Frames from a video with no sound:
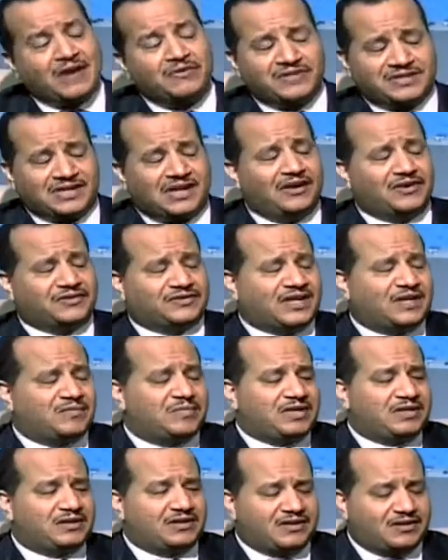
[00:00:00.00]
it counts a
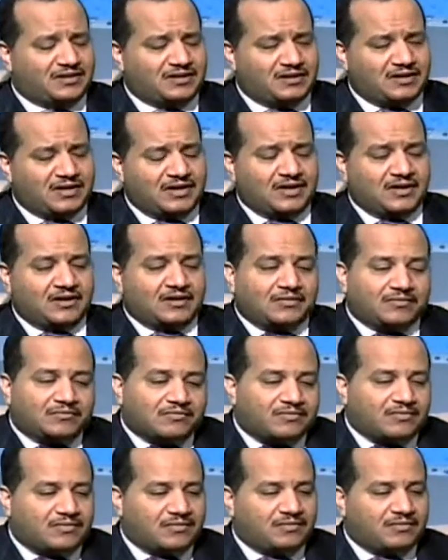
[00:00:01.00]
lot. I mean,
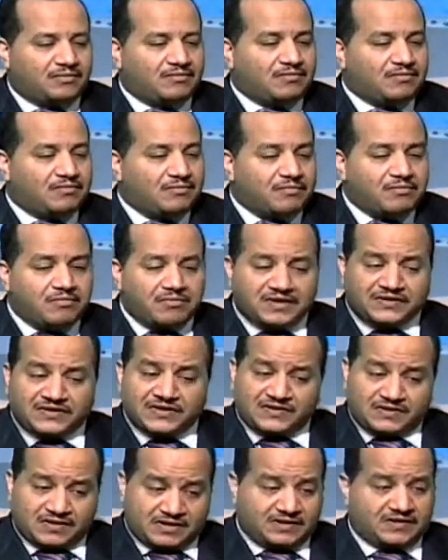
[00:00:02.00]

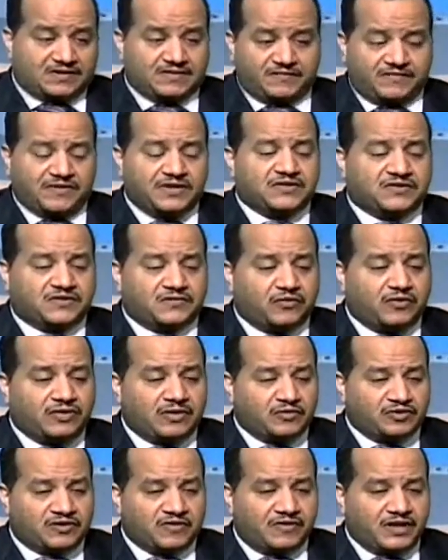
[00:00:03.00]
it's
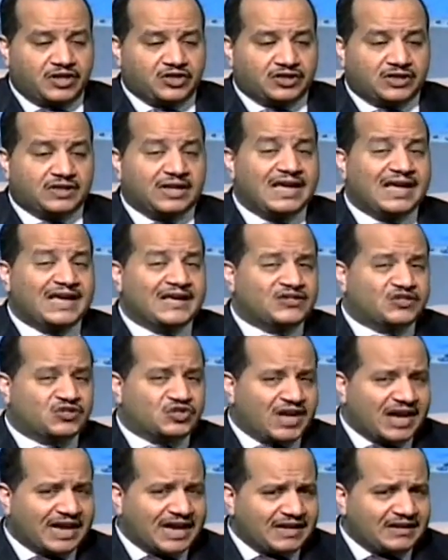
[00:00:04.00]
first of all the motivation.
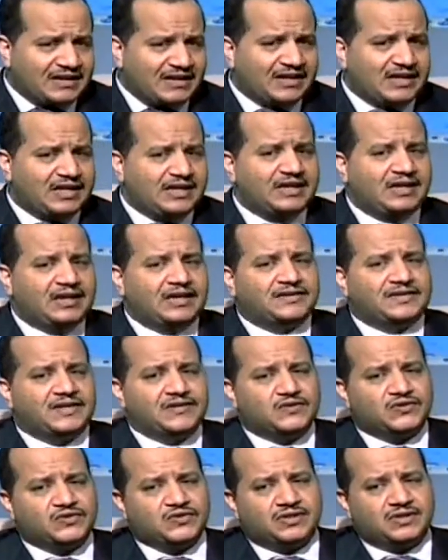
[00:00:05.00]

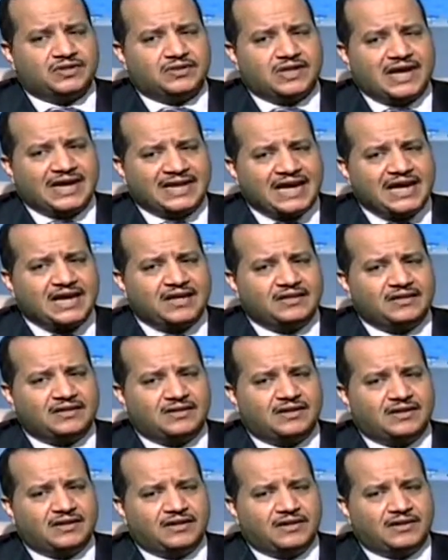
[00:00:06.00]
Secondly, it is
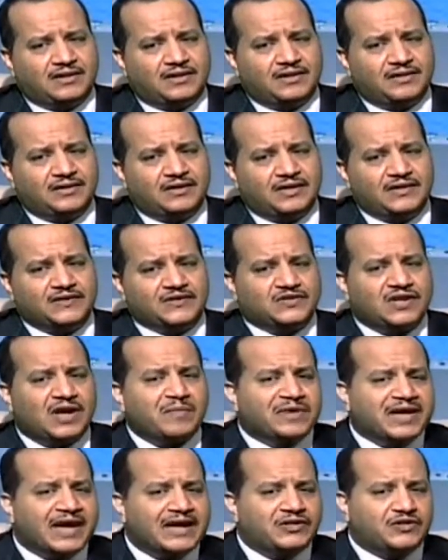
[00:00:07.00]
again
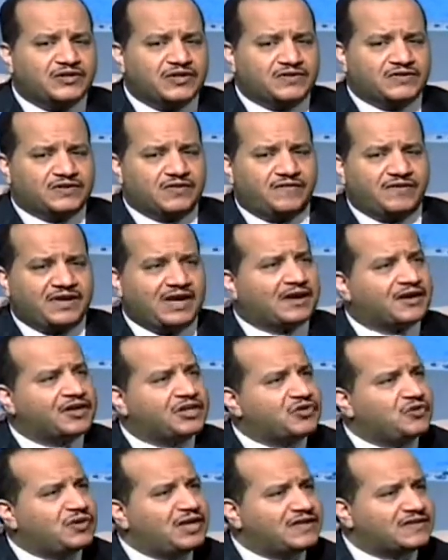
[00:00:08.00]
in some countries
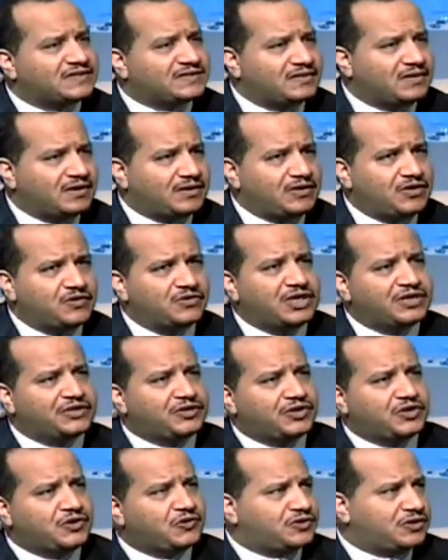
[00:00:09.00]
they are
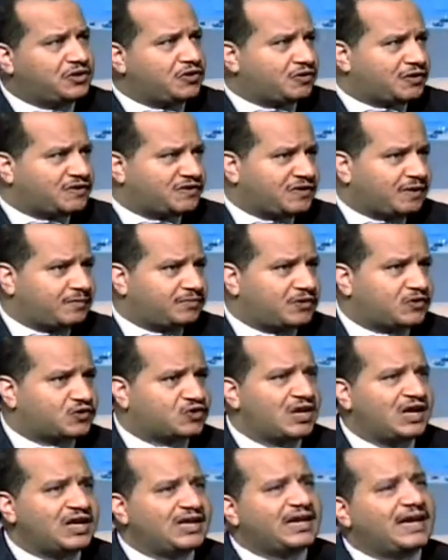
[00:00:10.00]
newly introduced new
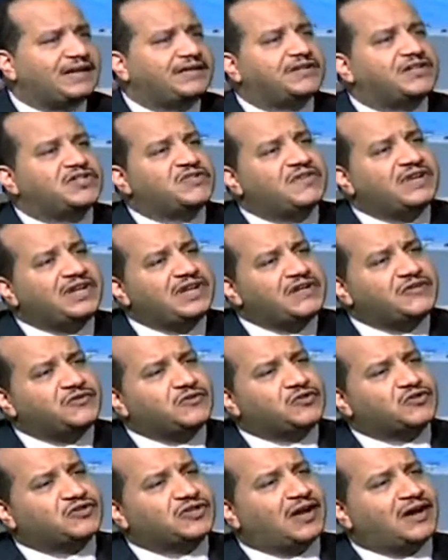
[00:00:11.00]
concepts, and it is
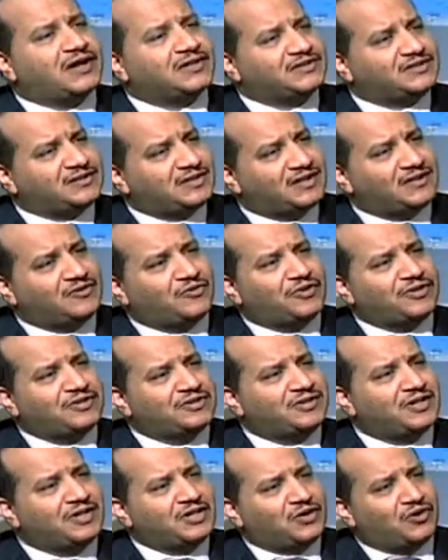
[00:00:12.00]
very easy to start
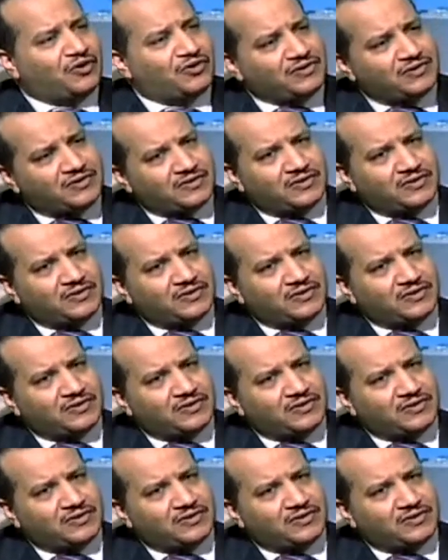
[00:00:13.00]
on